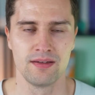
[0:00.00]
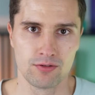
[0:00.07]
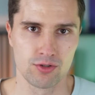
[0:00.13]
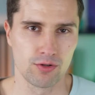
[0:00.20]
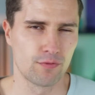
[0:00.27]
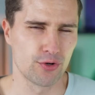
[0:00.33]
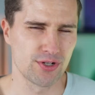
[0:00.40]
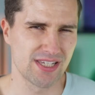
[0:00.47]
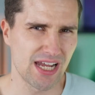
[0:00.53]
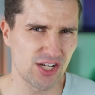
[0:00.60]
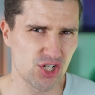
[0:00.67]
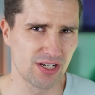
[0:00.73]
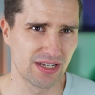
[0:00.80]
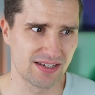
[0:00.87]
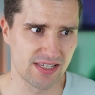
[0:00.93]
So for
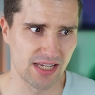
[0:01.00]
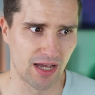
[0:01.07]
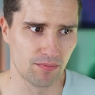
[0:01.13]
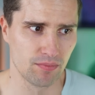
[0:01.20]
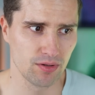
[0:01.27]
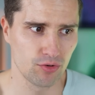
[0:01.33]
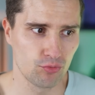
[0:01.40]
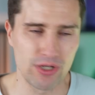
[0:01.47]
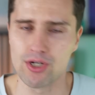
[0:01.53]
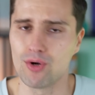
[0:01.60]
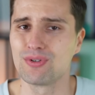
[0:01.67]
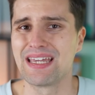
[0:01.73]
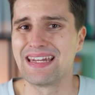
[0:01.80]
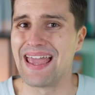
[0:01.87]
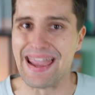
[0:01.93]
such an example, we
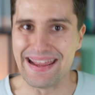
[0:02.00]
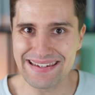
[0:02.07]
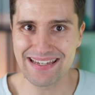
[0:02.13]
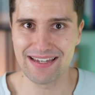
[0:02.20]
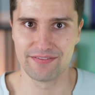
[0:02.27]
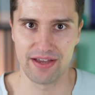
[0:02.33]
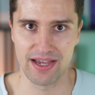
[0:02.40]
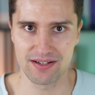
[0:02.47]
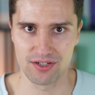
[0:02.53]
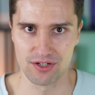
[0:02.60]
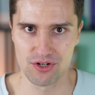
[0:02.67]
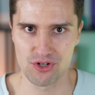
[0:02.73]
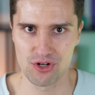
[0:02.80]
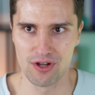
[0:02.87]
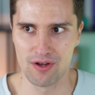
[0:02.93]
don't get any
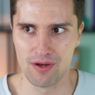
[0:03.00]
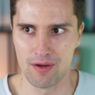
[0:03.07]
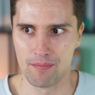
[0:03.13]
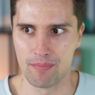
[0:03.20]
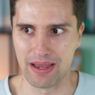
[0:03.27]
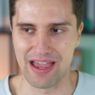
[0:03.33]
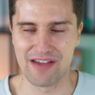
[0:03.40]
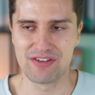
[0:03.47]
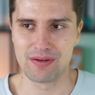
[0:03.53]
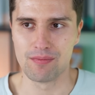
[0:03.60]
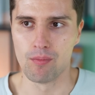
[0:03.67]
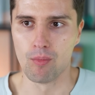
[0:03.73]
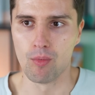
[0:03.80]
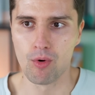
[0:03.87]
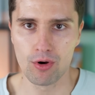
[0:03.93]
advantage by
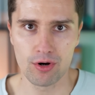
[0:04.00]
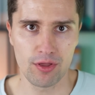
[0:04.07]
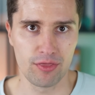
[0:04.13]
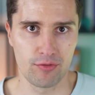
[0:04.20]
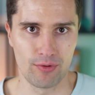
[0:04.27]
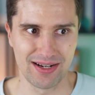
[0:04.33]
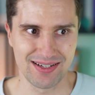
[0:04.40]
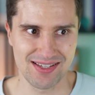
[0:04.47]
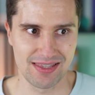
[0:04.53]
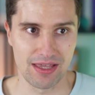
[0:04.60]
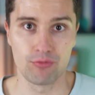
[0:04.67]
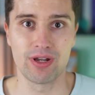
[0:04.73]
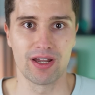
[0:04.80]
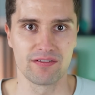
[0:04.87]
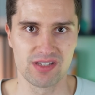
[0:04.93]
having more threads
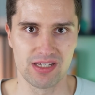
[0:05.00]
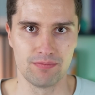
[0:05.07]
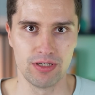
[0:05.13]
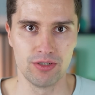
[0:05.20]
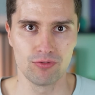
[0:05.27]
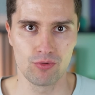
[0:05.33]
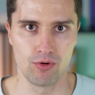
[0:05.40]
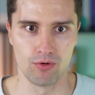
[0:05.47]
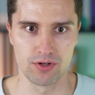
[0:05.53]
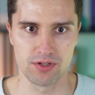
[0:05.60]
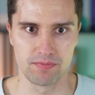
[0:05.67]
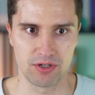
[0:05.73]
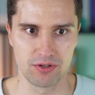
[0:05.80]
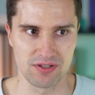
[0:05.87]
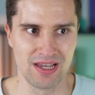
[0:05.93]
than we have CPU cores,
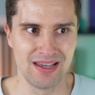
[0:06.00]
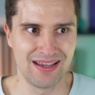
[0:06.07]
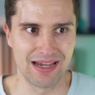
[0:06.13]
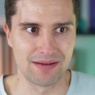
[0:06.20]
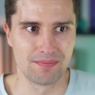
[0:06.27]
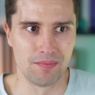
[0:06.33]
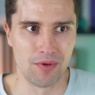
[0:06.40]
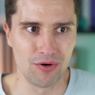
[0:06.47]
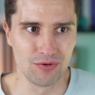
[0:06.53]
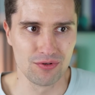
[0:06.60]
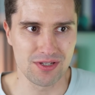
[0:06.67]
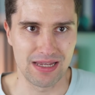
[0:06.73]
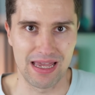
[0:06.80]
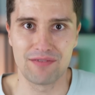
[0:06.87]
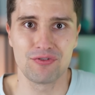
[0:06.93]
because at
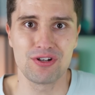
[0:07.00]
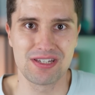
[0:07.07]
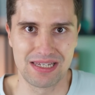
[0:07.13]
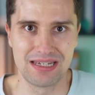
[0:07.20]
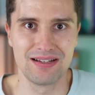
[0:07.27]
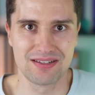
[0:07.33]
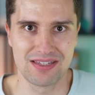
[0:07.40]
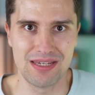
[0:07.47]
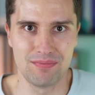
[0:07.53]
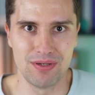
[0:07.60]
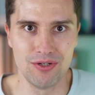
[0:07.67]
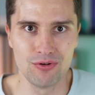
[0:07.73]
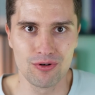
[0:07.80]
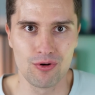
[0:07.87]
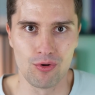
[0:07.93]
most, every single
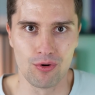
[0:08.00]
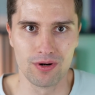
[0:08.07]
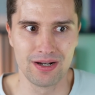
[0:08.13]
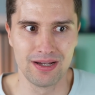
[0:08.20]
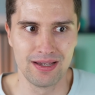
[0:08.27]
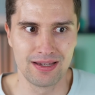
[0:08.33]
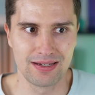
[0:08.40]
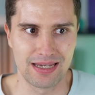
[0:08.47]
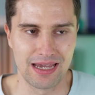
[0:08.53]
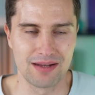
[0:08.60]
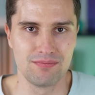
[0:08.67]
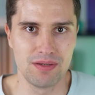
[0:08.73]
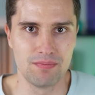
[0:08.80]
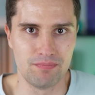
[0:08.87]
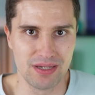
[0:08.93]
CPU core
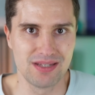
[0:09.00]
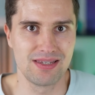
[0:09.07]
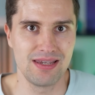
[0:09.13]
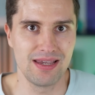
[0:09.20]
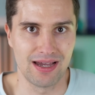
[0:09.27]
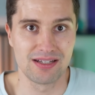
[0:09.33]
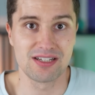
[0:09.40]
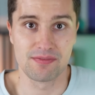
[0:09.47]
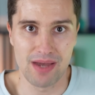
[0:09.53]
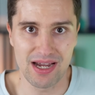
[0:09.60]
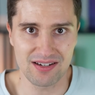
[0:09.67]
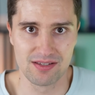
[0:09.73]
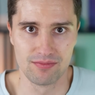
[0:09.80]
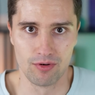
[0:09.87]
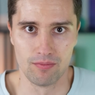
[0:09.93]
can be busy at its
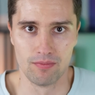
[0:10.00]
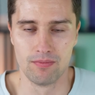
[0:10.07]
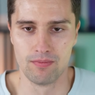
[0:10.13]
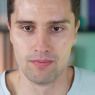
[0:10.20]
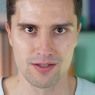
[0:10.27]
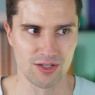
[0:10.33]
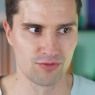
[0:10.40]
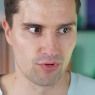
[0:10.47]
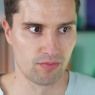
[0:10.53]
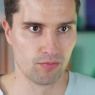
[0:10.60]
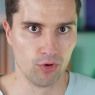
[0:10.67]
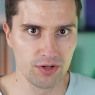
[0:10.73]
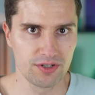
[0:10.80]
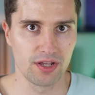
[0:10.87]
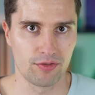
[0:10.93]
maximum. Since with
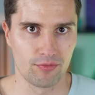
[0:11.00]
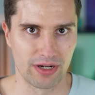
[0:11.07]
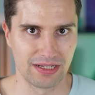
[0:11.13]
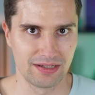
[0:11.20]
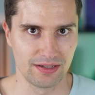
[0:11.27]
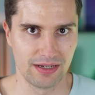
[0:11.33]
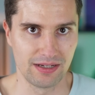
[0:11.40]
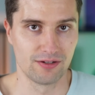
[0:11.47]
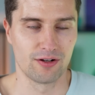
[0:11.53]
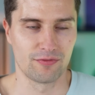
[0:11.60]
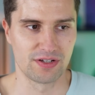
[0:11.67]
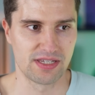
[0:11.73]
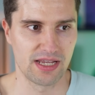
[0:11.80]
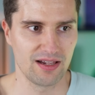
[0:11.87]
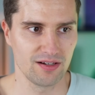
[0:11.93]
multi-threading in and
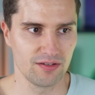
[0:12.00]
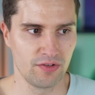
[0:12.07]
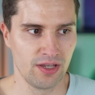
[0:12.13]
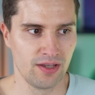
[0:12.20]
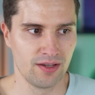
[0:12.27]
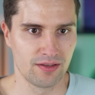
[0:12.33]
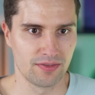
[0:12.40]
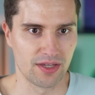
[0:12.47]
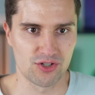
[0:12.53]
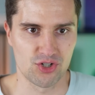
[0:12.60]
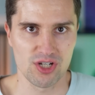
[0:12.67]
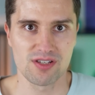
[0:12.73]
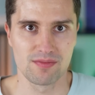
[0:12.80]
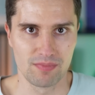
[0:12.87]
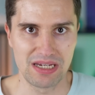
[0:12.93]
of itself, that
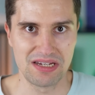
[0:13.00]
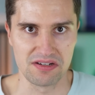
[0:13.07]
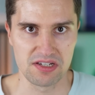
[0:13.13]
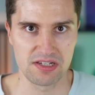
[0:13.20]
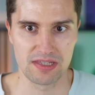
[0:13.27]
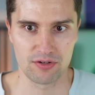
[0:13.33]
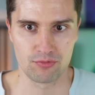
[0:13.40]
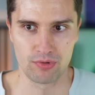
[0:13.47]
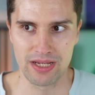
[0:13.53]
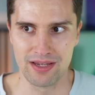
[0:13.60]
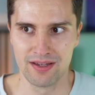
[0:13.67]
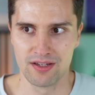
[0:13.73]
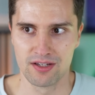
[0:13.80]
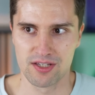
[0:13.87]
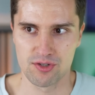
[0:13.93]
just means that we
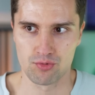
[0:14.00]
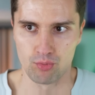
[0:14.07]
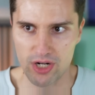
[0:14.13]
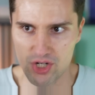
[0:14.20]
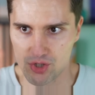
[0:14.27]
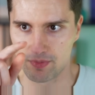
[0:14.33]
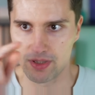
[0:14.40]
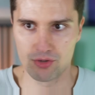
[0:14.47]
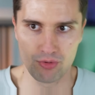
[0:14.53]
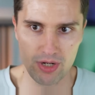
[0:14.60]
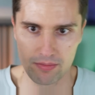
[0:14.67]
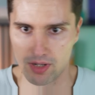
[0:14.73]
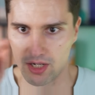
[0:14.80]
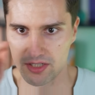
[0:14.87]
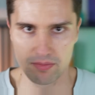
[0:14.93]
switch
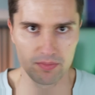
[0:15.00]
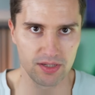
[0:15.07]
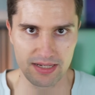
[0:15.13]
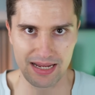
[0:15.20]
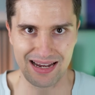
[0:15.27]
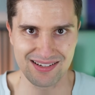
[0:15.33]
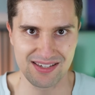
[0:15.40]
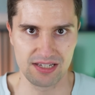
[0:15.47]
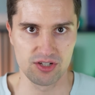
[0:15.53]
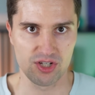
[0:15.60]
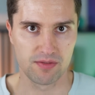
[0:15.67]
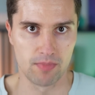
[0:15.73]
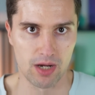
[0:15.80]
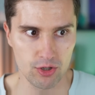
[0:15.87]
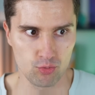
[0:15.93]
between multiple tasks in a
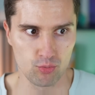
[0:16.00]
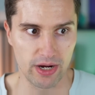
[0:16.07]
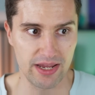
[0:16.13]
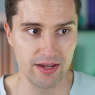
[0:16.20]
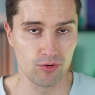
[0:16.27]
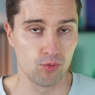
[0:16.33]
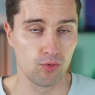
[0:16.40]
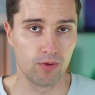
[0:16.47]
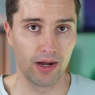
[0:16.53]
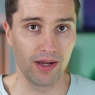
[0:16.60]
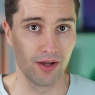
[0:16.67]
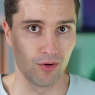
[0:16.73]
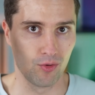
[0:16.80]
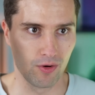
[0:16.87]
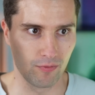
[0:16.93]
smart way
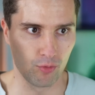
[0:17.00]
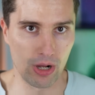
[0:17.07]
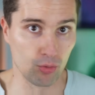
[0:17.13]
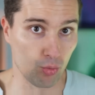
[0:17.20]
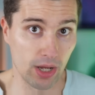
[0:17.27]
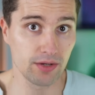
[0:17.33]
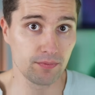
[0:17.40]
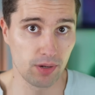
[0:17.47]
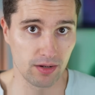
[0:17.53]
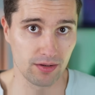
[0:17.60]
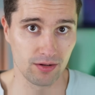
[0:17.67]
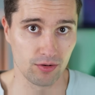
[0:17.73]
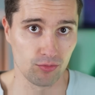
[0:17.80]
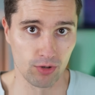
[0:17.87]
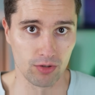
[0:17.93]
while
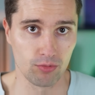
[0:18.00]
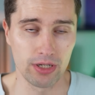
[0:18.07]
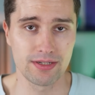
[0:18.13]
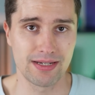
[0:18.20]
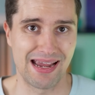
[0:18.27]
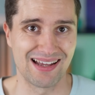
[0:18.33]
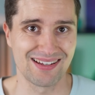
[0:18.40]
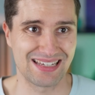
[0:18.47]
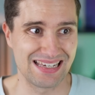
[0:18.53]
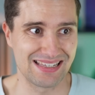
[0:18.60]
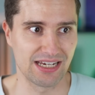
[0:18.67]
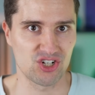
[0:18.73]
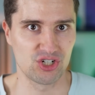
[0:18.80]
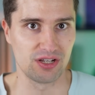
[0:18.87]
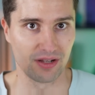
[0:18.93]
one task is
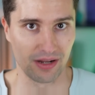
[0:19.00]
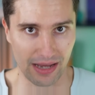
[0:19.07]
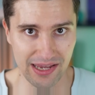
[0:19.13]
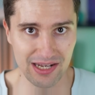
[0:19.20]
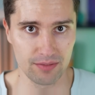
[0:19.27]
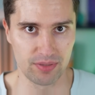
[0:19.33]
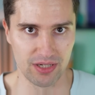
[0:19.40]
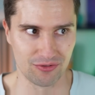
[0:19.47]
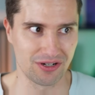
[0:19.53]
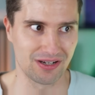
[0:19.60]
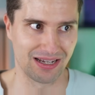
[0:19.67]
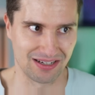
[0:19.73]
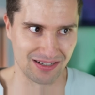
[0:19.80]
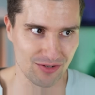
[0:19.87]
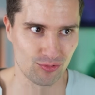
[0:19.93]
actually in an idle period,
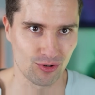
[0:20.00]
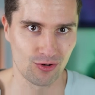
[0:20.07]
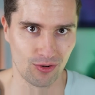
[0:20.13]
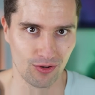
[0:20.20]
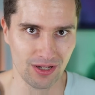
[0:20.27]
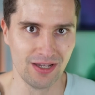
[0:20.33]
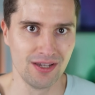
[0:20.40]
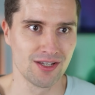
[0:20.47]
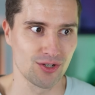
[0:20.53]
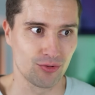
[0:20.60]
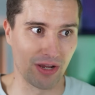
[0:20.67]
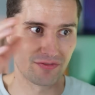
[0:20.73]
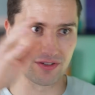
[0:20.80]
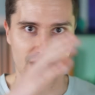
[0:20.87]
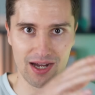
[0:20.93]
like a network call, so
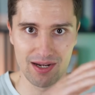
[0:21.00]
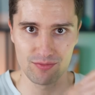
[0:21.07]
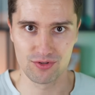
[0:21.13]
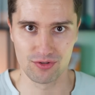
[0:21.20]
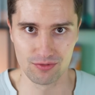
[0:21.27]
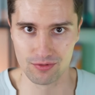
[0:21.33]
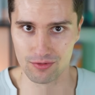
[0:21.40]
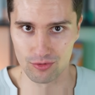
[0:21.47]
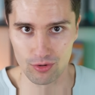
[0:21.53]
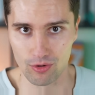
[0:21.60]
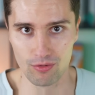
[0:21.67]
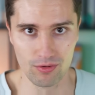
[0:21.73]
we have time to go